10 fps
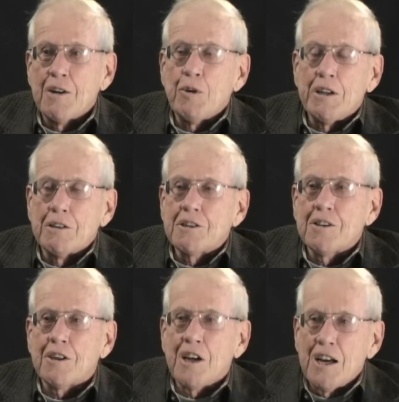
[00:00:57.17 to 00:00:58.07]
and we looked
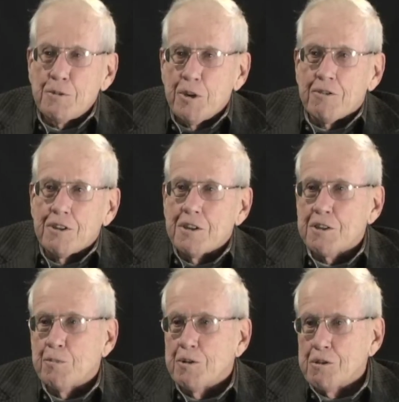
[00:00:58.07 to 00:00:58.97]
at the cosmic ray
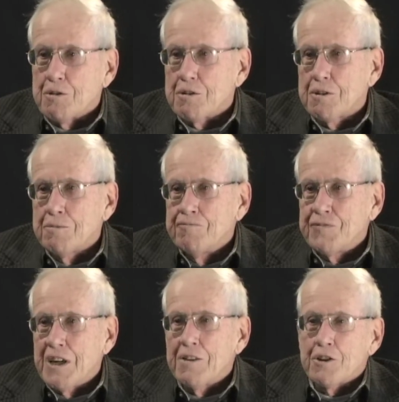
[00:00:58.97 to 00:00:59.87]
exposures
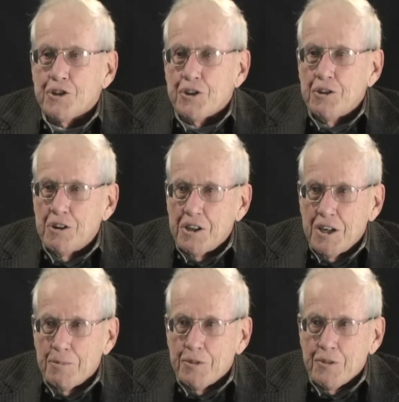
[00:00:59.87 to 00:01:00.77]
and the stirring
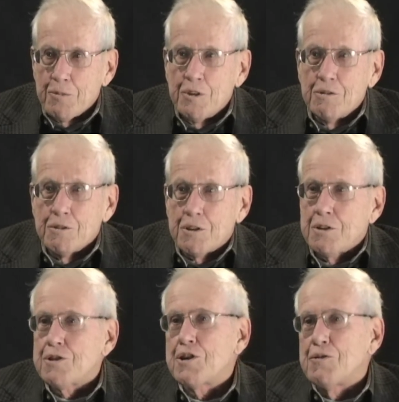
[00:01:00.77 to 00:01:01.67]
up of the moon's
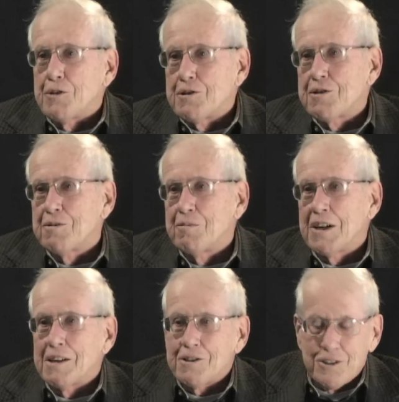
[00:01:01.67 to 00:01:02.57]
surface
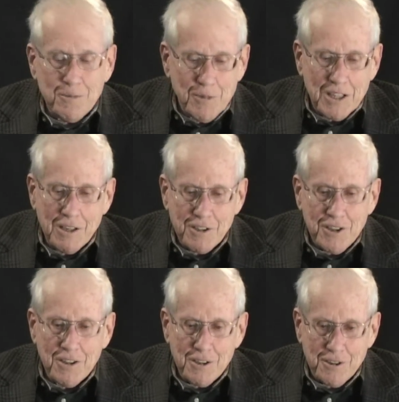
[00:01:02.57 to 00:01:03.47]
by making
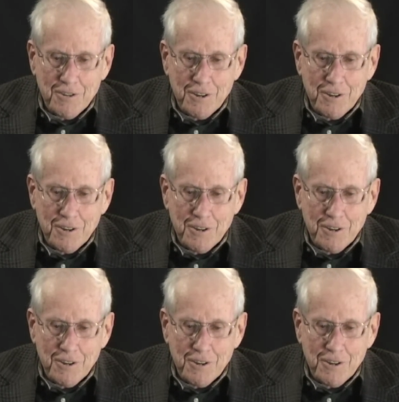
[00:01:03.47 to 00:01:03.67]
studies on